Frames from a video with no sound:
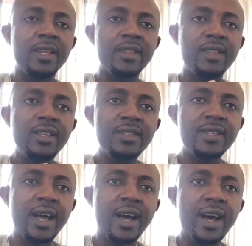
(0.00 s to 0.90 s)

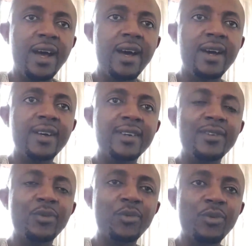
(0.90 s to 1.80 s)
These are
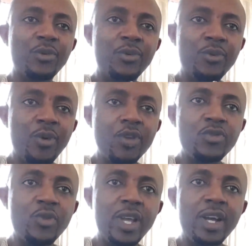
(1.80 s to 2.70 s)
what we